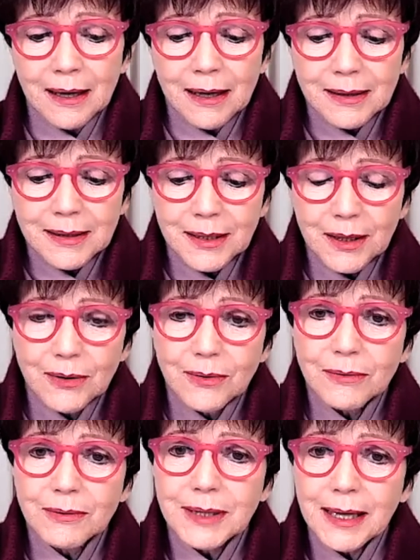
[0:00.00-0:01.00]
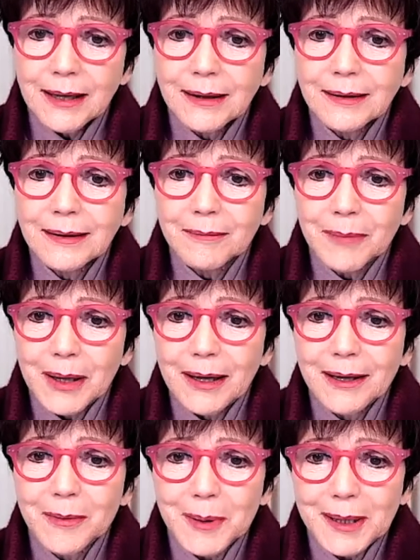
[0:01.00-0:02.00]
so down by
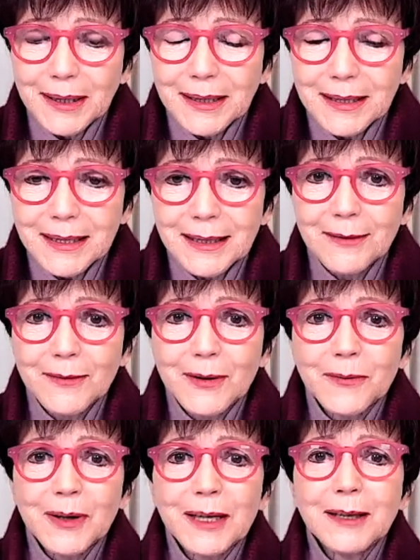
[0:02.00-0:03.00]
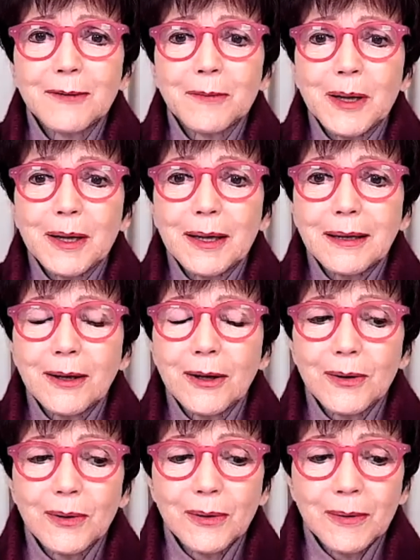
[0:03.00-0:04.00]
the beach lived a friend of mine
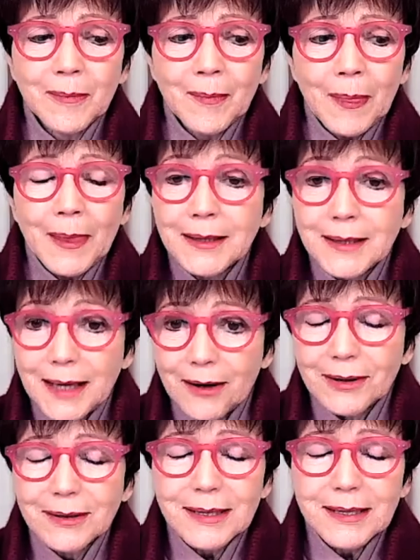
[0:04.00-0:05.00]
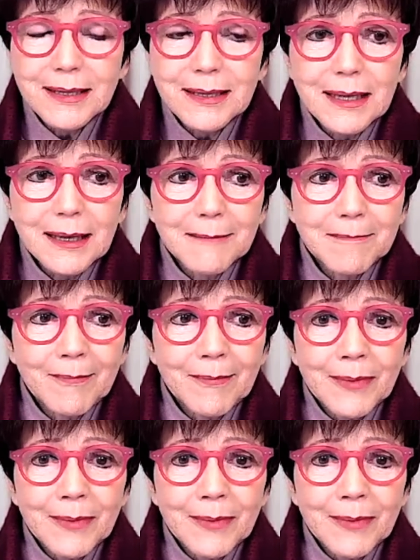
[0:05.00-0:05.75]
who, Daryl is his name.